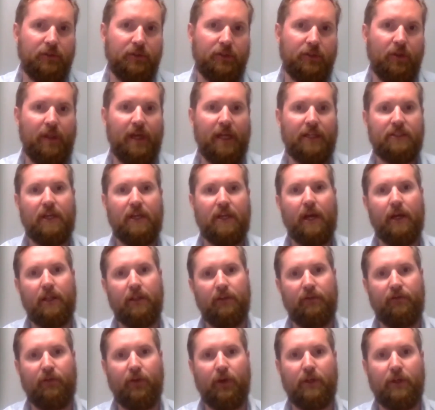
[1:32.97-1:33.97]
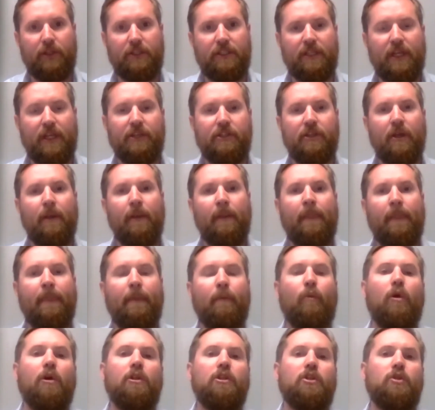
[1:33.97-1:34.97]
So that's kind of the first stage.
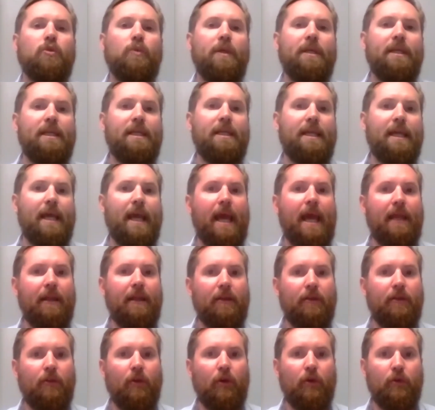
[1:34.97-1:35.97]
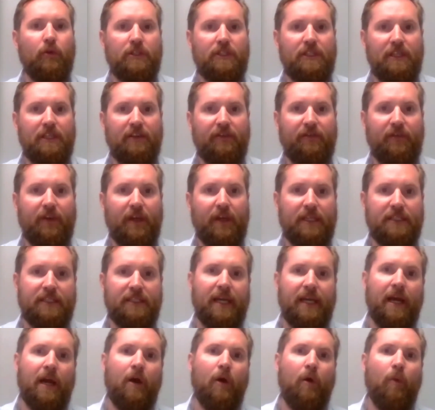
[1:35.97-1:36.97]
Once we get those
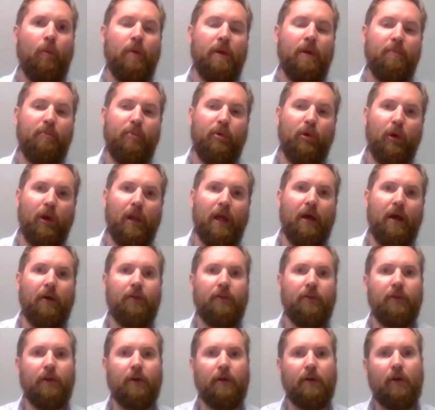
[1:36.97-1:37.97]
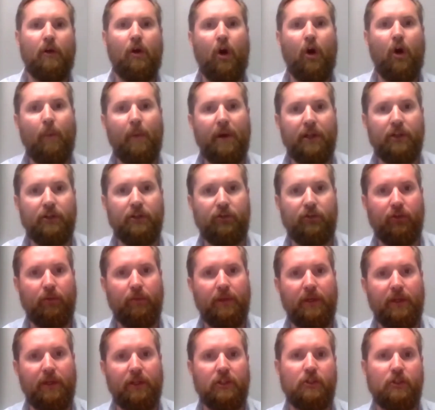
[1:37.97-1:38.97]
defects out, we pull out the comments
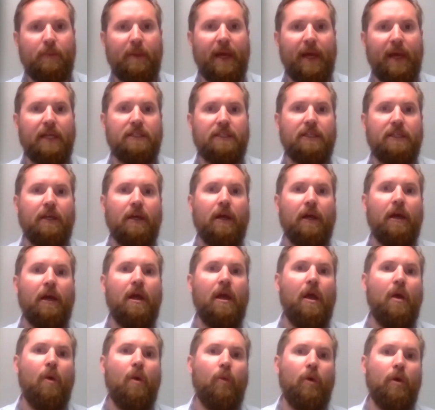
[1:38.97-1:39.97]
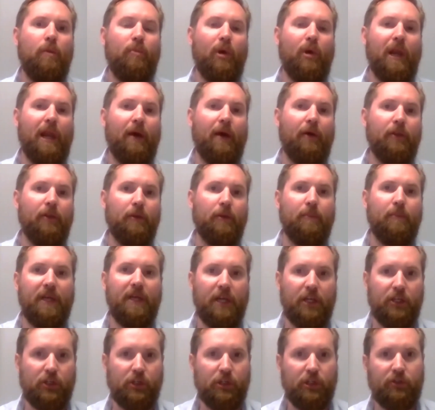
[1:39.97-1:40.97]
from the inspector, we pull out the
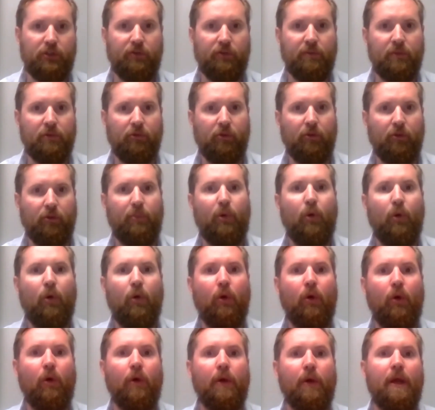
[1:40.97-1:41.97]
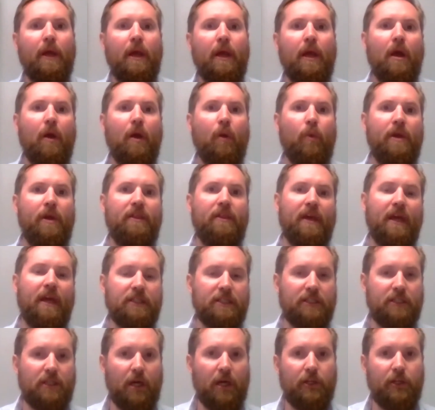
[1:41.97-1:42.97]
pictures from the report, we
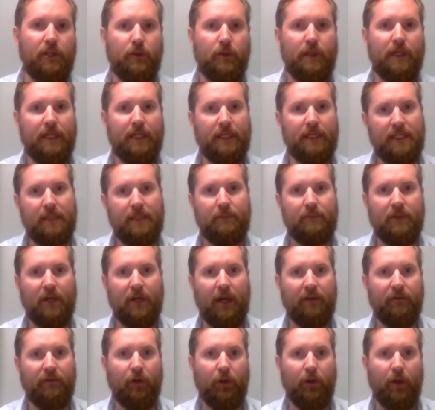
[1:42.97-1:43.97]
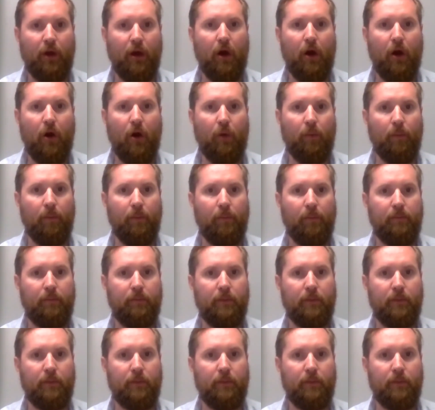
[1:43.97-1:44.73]
then start doing a deep dive on the home.